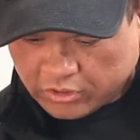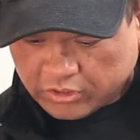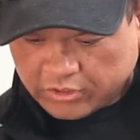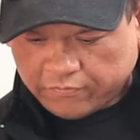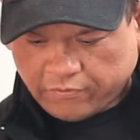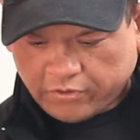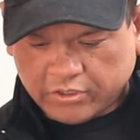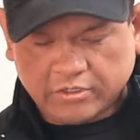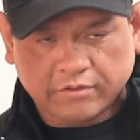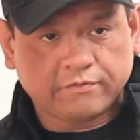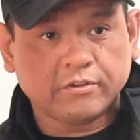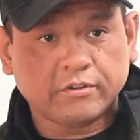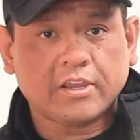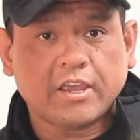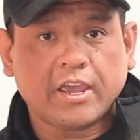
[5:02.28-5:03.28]
as far as the
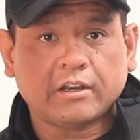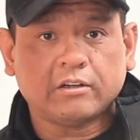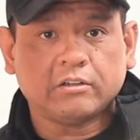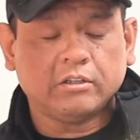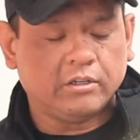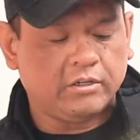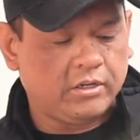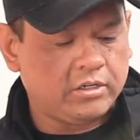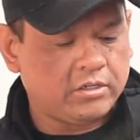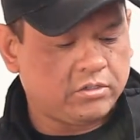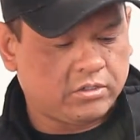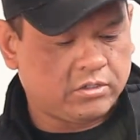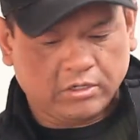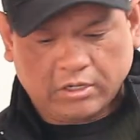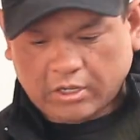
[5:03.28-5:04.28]
foot candle on
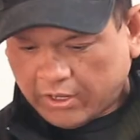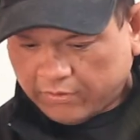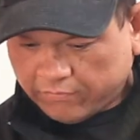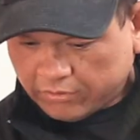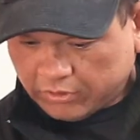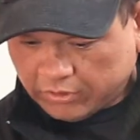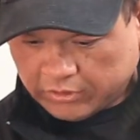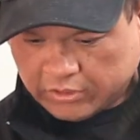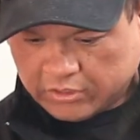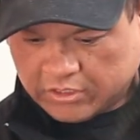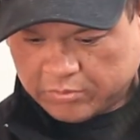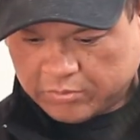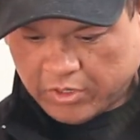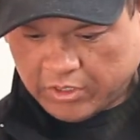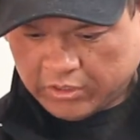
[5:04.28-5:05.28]
this. I haven't looked at the
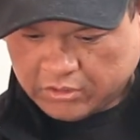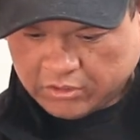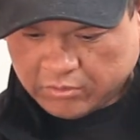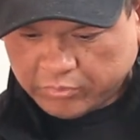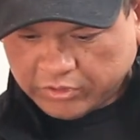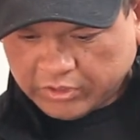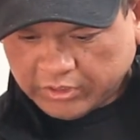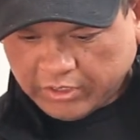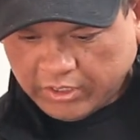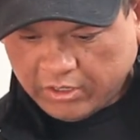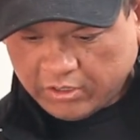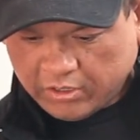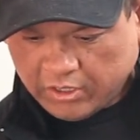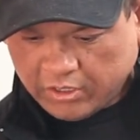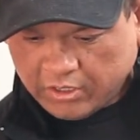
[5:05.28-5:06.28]
specs completely
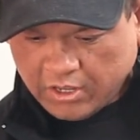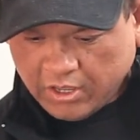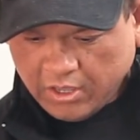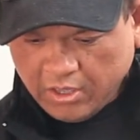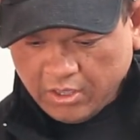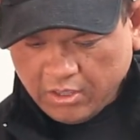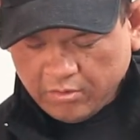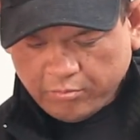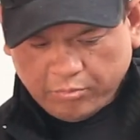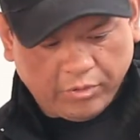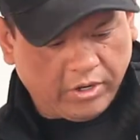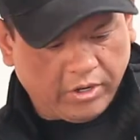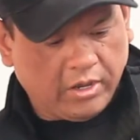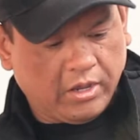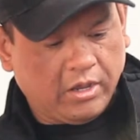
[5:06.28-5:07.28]
on it,
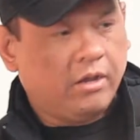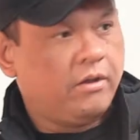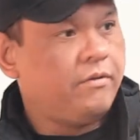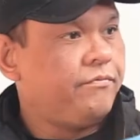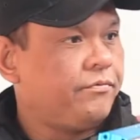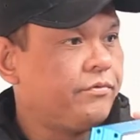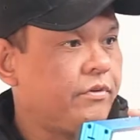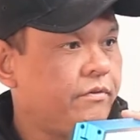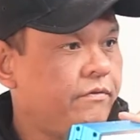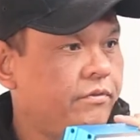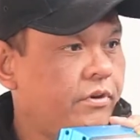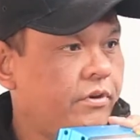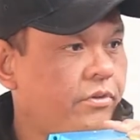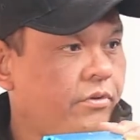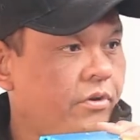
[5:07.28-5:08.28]
but for
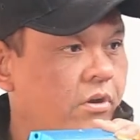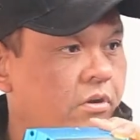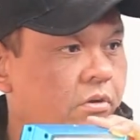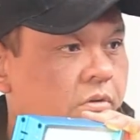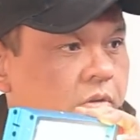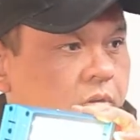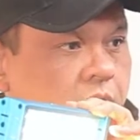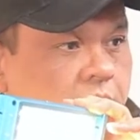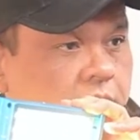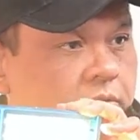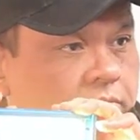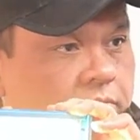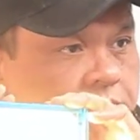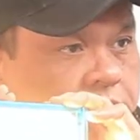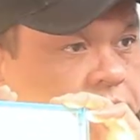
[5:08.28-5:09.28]
the throw,
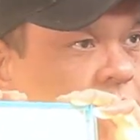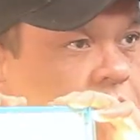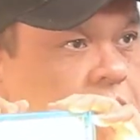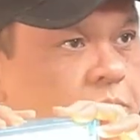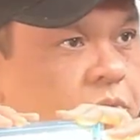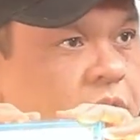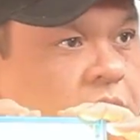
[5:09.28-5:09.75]
it's pretty